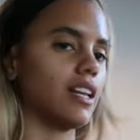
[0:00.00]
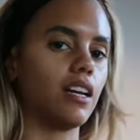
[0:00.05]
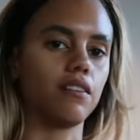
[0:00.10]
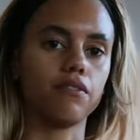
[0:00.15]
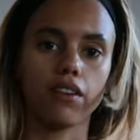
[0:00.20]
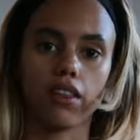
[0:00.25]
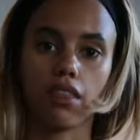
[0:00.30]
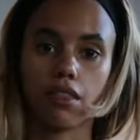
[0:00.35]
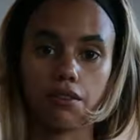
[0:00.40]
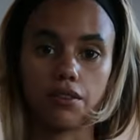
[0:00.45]

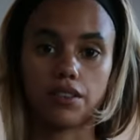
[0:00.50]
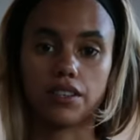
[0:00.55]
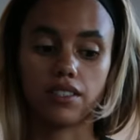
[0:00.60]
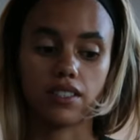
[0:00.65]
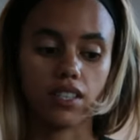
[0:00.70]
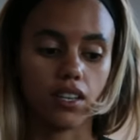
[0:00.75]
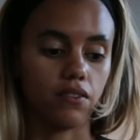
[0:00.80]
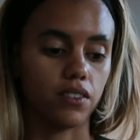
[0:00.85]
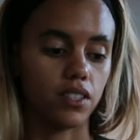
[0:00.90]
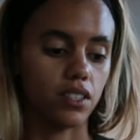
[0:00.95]

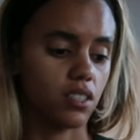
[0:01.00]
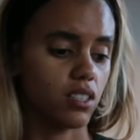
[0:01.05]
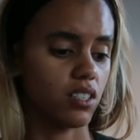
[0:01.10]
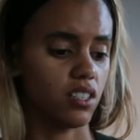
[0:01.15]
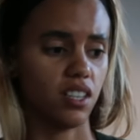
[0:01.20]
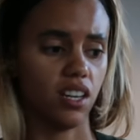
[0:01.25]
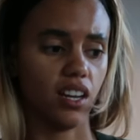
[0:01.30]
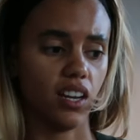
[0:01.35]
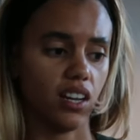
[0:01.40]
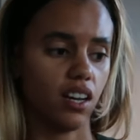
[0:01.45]
11:37
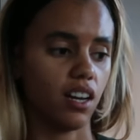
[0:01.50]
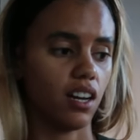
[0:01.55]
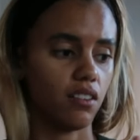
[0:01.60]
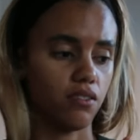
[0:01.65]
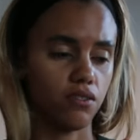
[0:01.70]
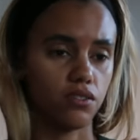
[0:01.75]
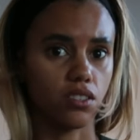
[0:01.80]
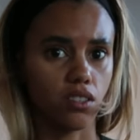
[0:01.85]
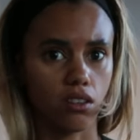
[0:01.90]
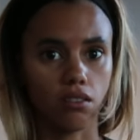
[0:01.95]
and I
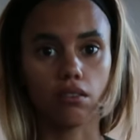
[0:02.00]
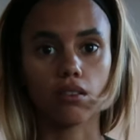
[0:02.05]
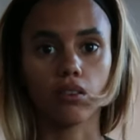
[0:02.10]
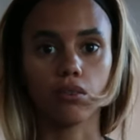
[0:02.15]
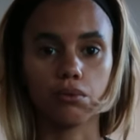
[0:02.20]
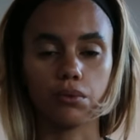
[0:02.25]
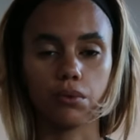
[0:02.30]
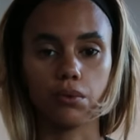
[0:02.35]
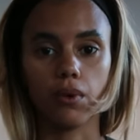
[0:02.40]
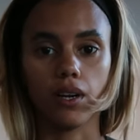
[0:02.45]
have no
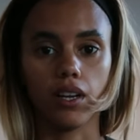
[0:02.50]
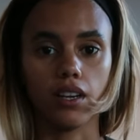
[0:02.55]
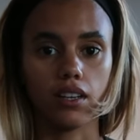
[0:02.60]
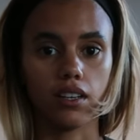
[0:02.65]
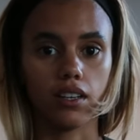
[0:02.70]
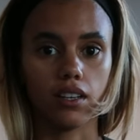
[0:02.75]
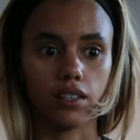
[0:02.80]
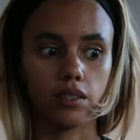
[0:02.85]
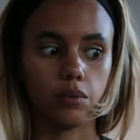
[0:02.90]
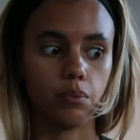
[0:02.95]
clue when
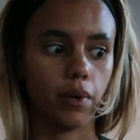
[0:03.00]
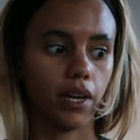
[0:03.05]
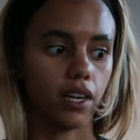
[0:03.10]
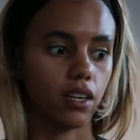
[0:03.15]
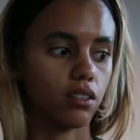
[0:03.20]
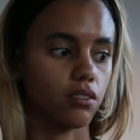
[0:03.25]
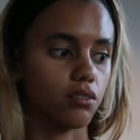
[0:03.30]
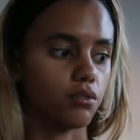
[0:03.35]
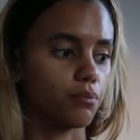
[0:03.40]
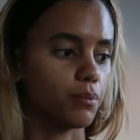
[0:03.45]
he gets
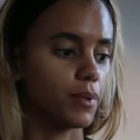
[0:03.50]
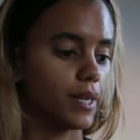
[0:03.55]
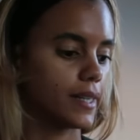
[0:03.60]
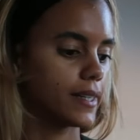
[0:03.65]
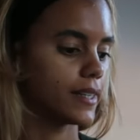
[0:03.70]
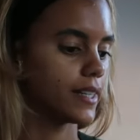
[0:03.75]
back home.